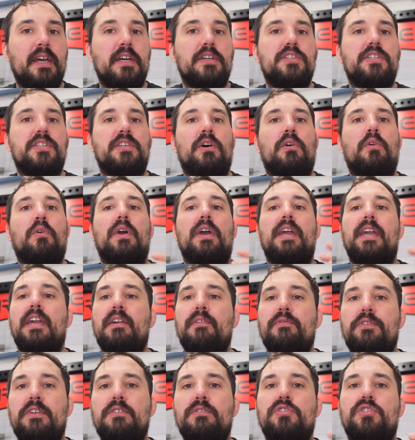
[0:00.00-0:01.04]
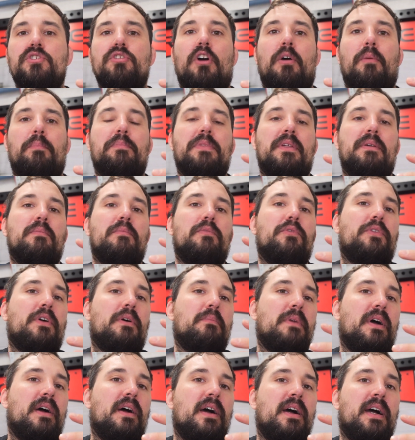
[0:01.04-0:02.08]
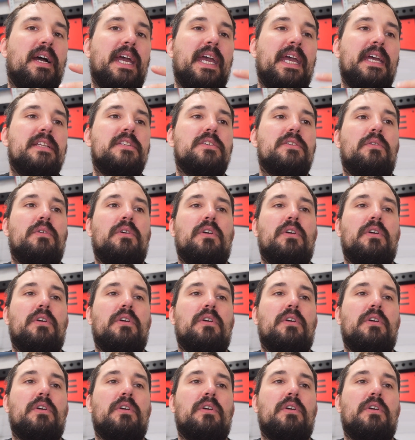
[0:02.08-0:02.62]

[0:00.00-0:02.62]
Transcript: So if you drop them from a height,